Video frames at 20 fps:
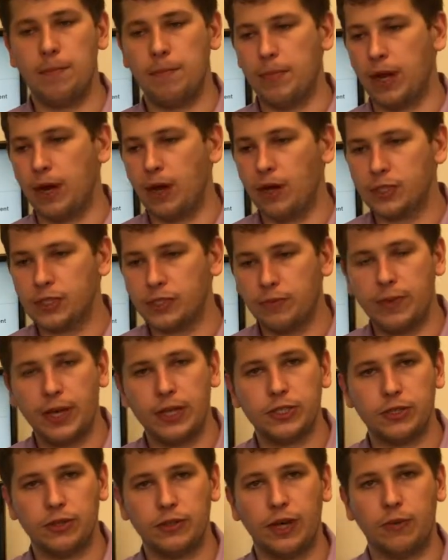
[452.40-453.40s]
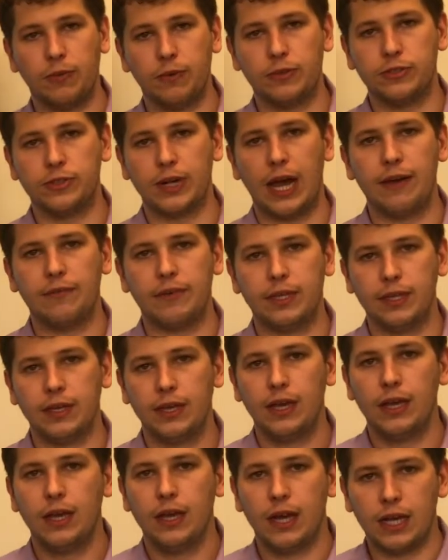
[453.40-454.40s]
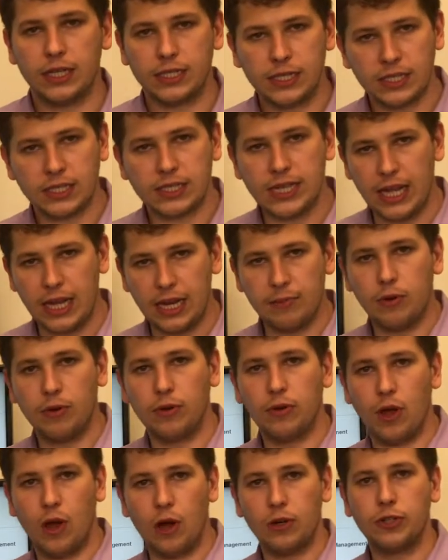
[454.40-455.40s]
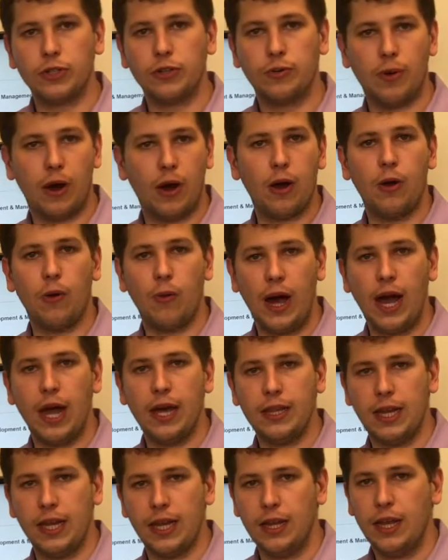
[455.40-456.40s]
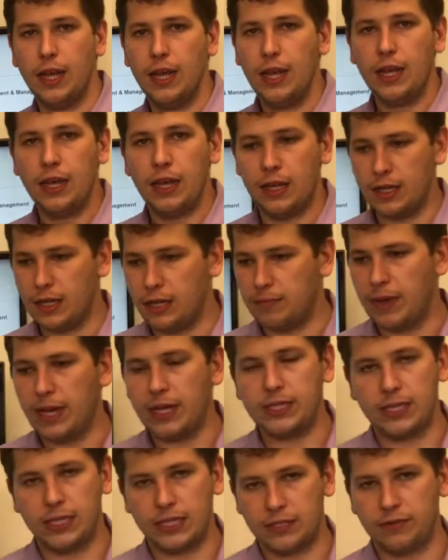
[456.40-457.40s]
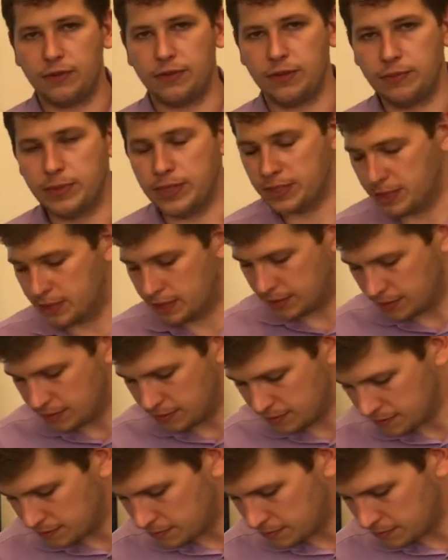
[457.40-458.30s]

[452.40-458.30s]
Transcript: but also make sure that we're driving a sustainable long-term ROI that, again, makes sense for your business.